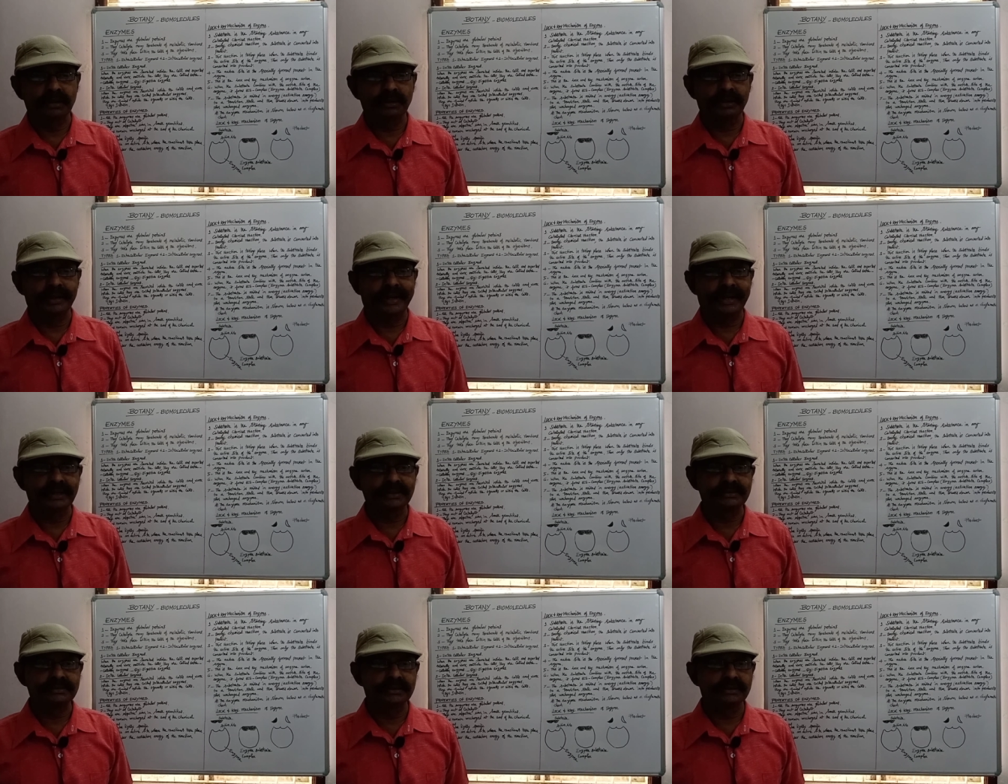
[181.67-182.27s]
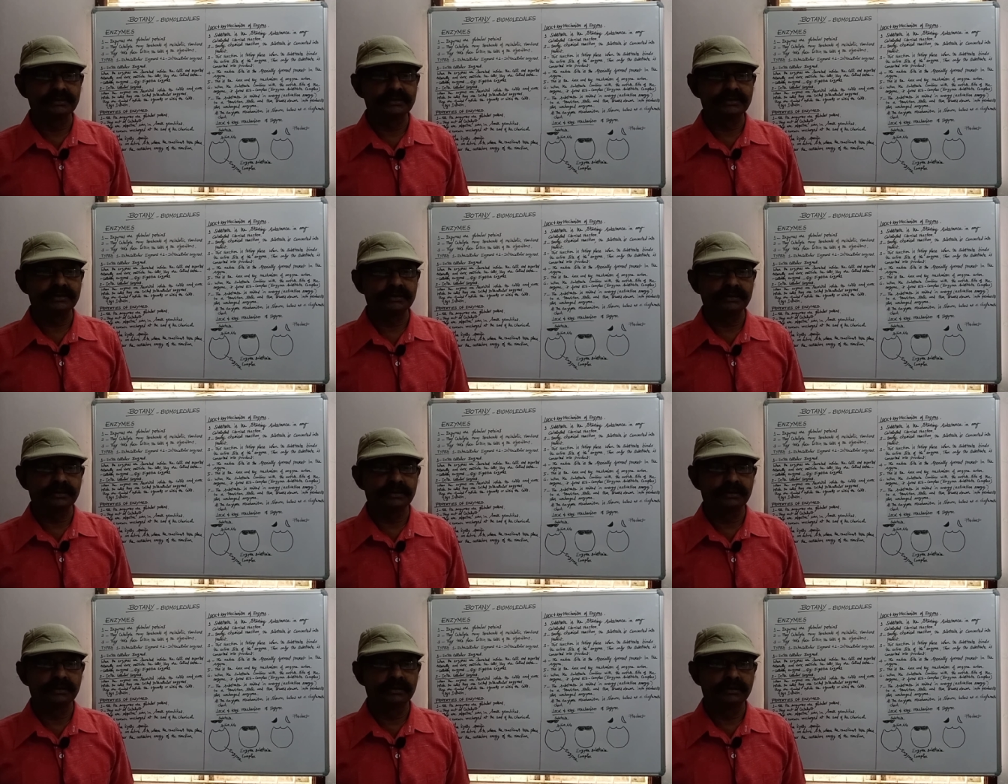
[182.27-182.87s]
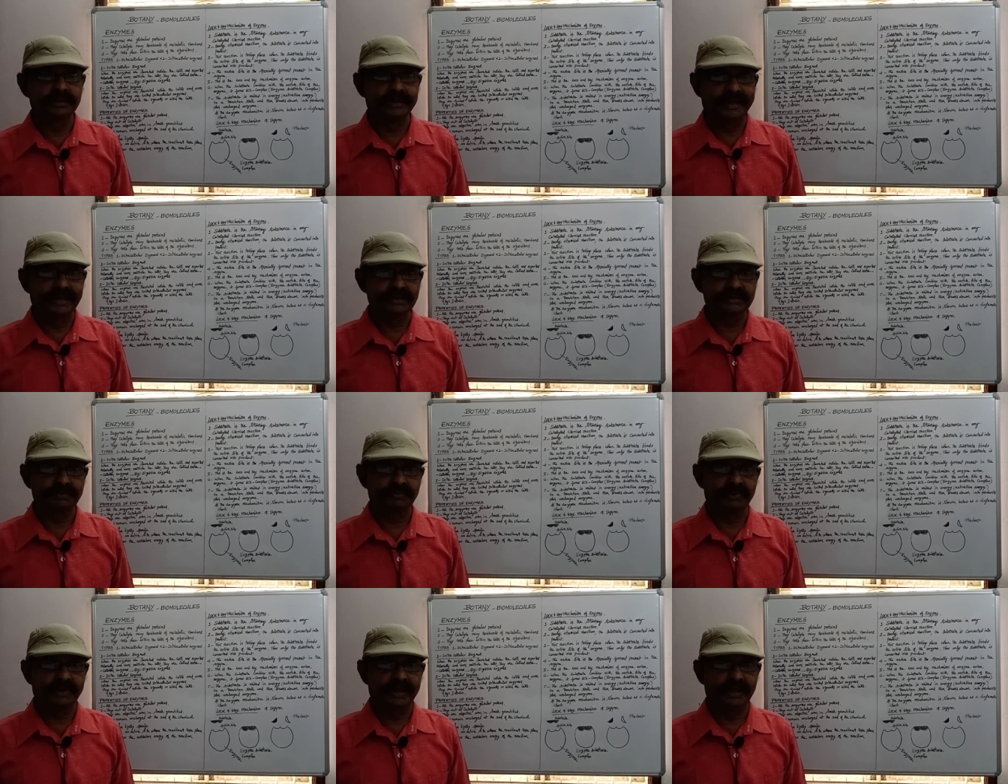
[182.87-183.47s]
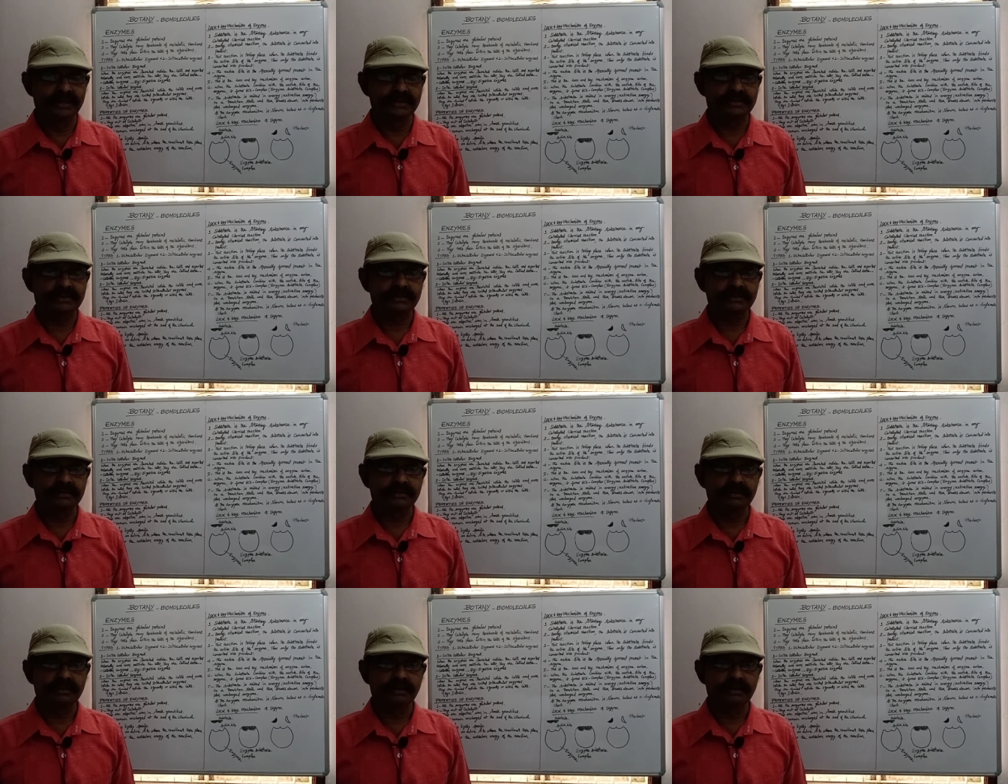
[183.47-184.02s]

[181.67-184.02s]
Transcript: the reactions takes place